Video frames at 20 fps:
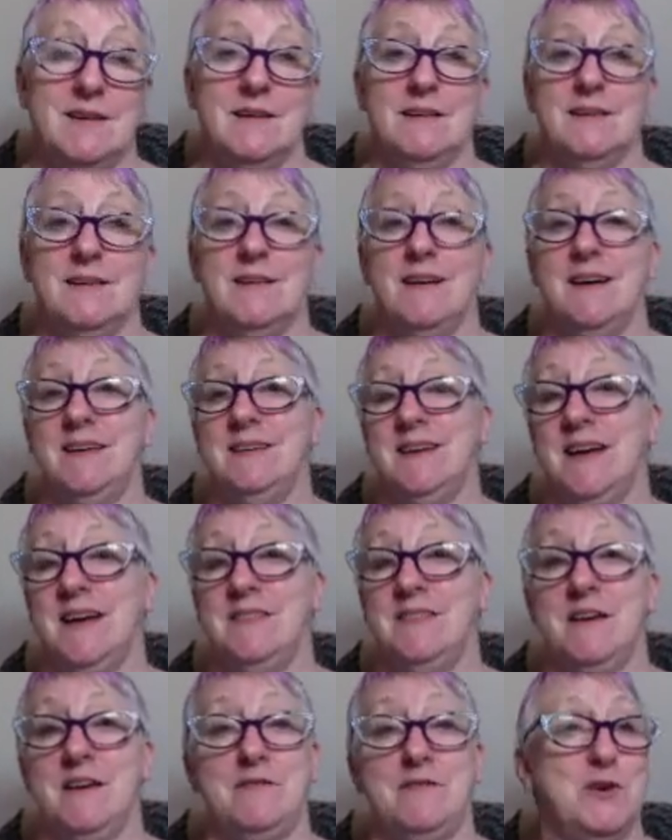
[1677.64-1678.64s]

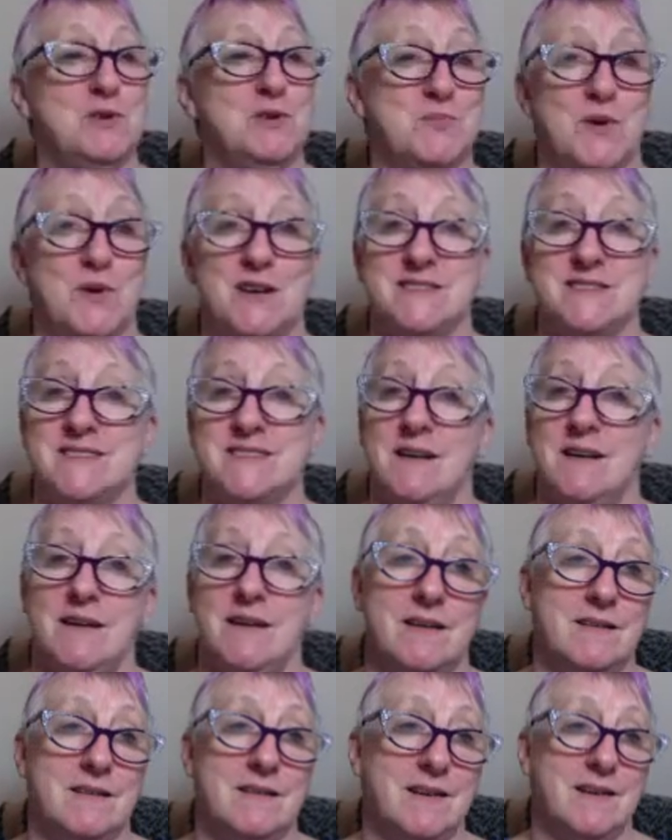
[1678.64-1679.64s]
and they've used words
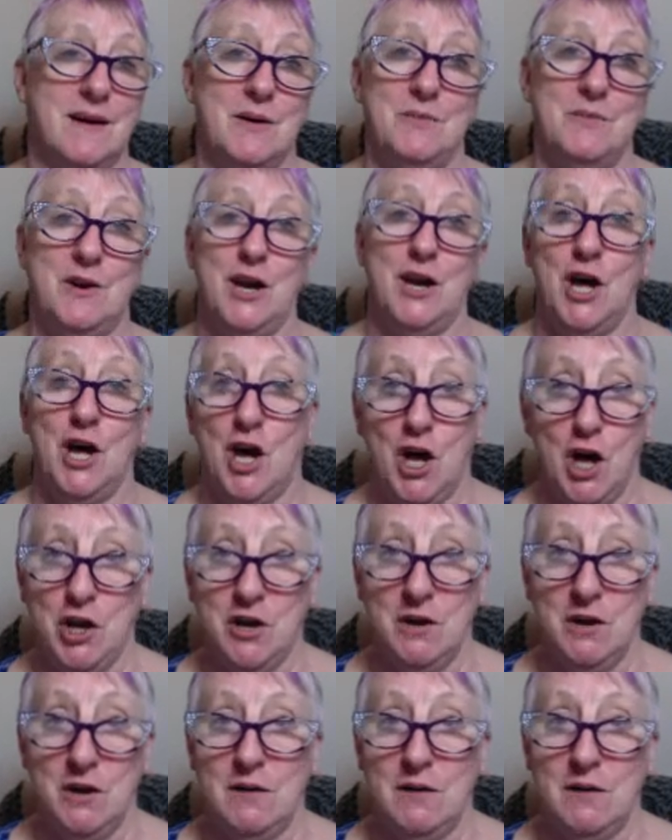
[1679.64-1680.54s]
like, you know, learn.